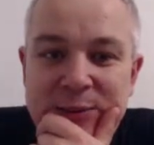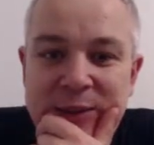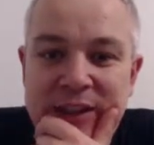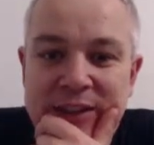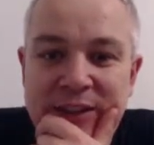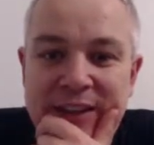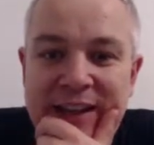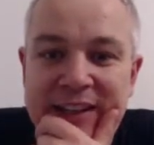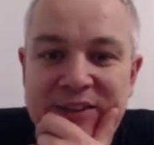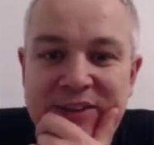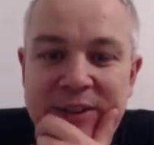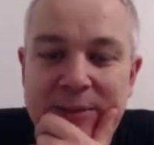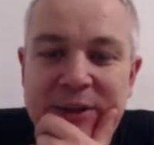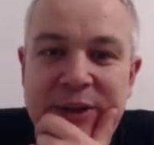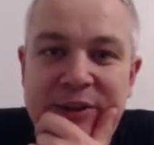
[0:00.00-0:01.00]
We are going to
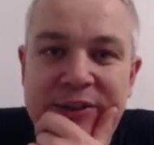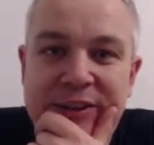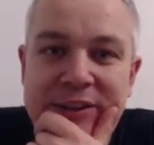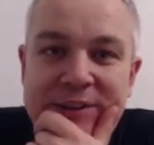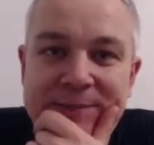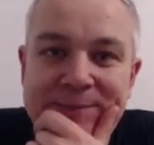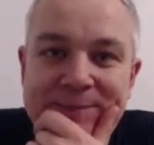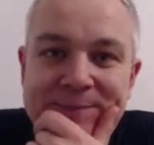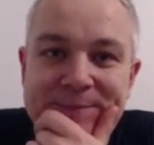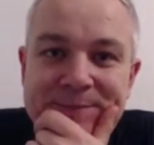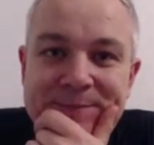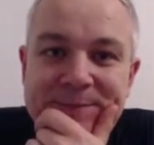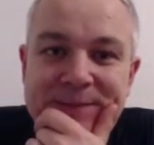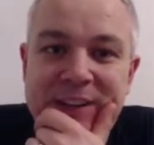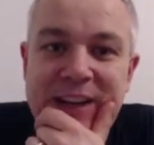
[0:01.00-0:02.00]
accept the offer.
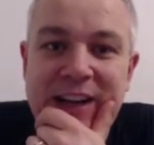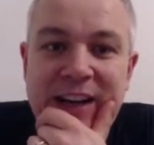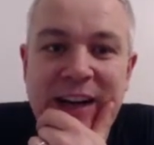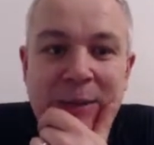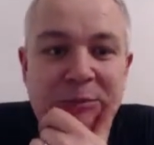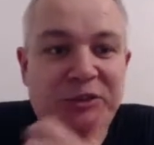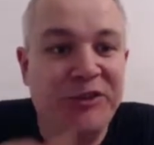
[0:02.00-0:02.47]
I'm